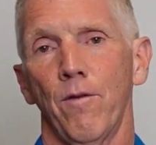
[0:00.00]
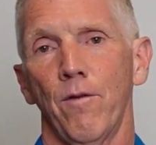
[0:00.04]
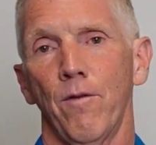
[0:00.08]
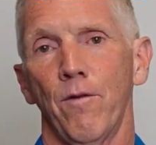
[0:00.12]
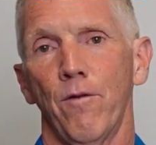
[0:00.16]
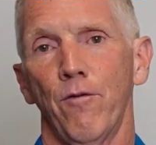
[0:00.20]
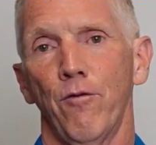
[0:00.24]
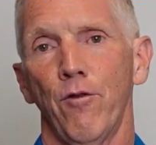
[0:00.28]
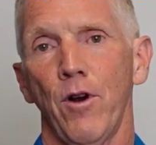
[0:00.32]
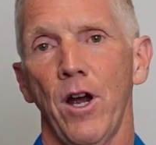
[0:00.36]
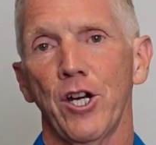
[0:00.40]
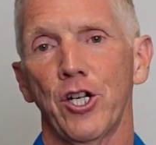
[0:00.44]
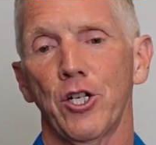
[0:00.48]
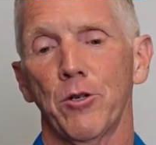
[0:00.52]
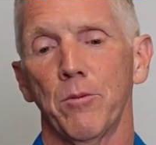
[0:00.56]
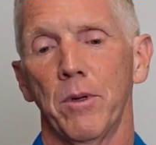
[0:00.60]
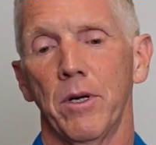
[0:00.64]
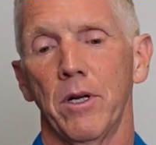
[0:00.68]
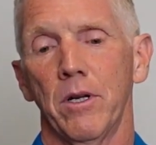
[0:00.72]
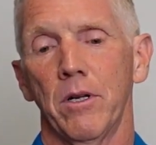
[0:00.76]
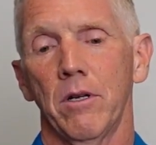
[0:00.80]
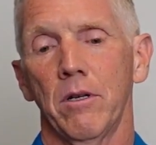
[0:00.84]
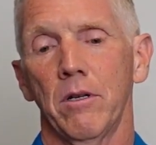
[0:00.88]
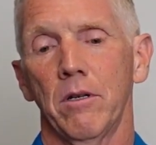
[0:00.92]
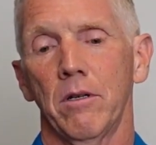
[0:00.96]

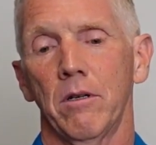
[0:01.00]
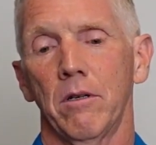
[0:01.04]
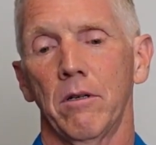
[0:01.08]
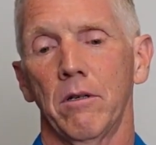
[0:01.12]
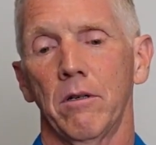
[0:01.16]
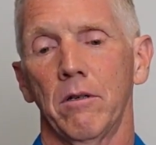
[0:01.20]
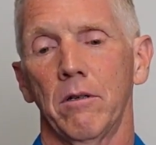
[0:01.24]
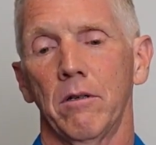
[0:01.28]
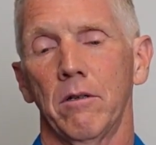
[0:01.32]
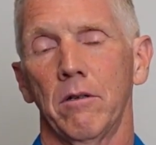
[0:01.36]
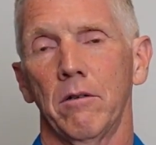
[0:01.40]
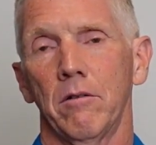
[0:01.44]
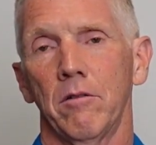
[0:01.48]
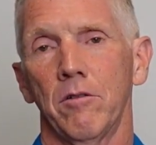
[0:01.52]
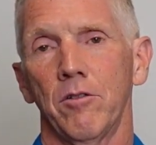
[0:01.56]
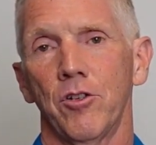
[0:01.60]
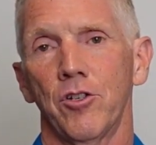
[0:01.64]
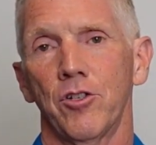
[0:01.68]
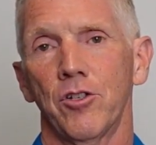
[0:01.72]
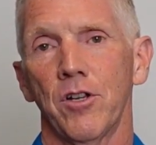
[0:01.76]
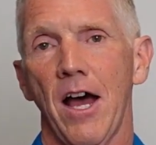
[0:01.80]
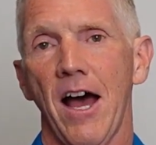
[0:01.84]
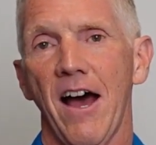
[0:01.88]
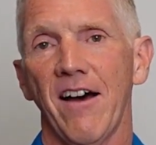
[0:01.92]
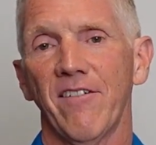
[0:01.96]
Freshman,
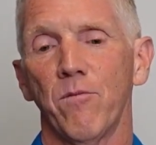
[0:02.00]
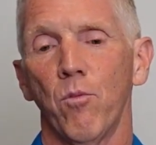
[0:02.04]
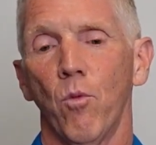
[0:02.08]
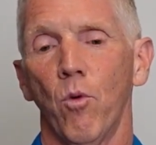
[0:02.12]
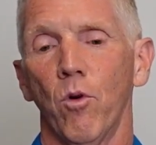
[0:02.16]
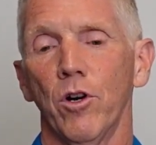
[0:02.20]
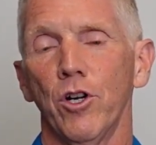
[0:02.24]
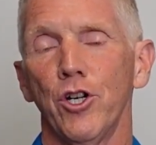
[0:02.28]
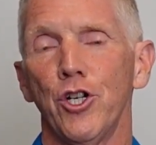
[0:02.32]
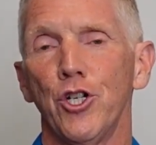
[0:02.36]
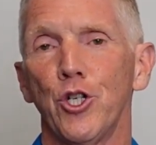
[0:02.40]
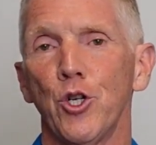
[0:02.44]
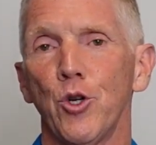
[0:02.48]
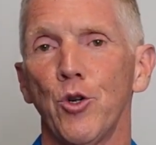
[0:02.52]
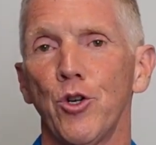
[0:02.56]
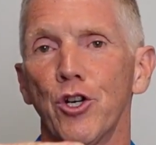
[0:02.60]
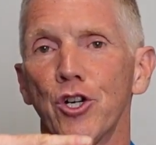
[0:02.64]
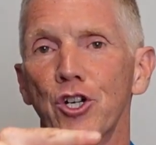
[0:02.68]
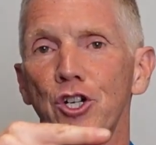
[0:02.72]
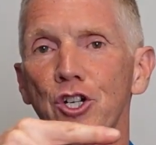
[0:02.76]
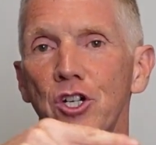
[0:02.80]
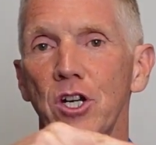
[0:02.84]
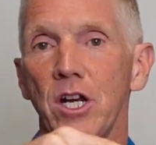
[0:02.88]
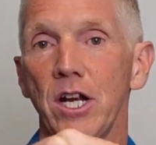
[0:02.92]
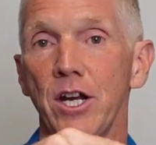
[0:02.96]
sophomore, junior,
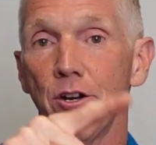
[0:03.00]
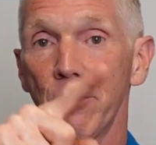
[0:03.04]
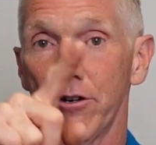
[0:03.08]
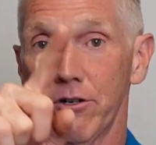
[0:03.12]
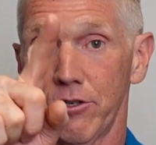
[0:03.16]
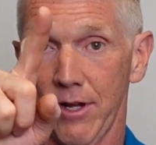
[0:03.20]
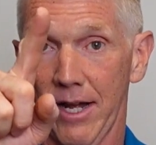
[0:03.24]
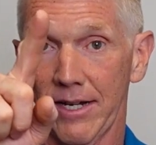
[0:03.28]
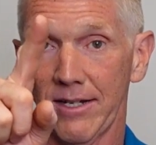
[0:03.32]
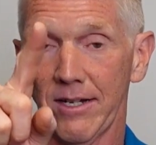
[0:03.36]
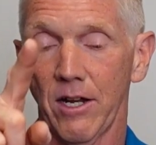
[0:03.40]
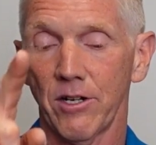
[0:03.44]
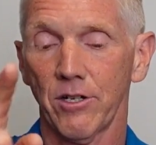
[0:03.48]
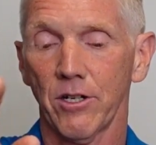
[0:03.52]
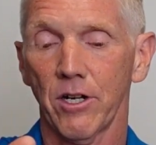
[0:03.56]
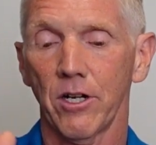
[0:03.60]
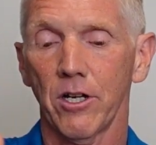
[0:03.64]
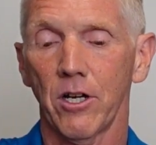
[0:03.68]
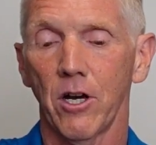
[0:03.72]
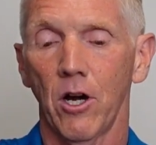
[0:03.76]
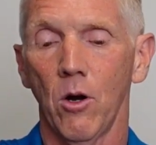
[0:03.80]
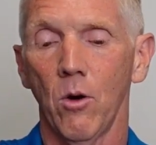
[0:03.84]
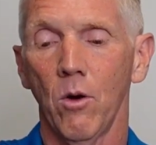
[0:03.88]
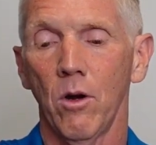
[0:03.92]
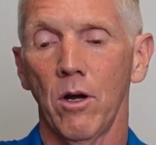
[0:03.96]
senior. So that's how it's going to
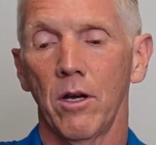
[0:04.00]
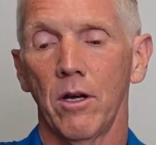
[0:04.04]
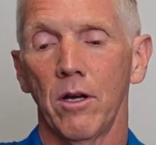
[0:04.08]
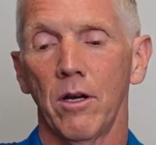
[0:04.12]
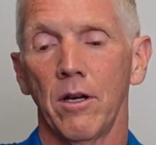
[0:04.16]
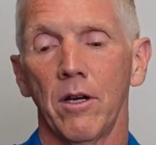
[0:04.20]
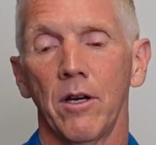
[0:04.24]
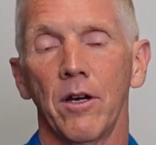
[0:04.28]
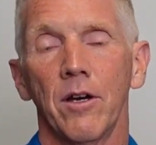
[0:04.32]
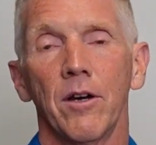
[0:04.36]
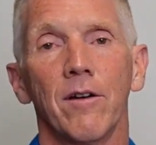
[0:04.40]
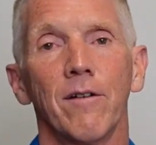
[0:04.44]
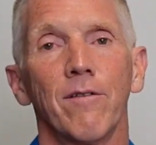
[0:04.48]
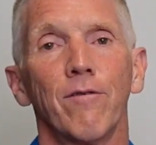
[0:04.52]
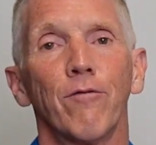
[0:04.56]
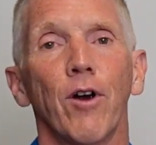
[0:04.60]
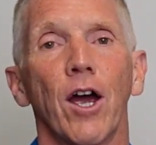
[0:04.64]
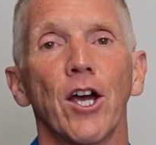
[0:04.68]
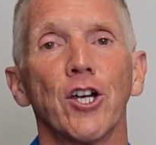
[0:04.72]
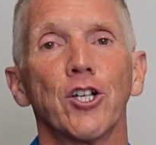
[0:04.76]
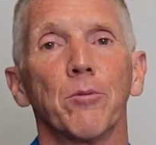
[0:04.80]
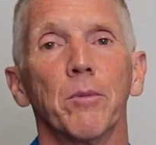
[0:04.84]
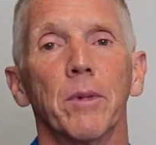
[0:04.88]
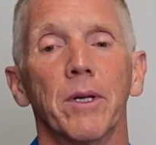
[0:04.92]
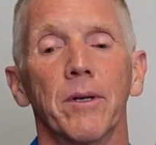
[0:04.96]
go.
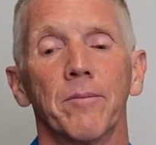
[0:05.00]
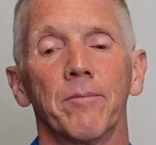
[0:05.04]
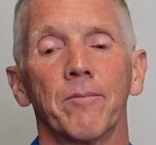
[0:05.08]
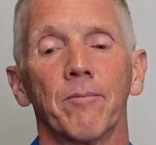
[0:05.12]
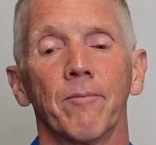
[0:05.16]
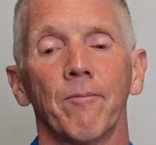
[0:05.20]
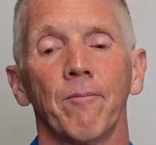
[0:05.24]
Freshman.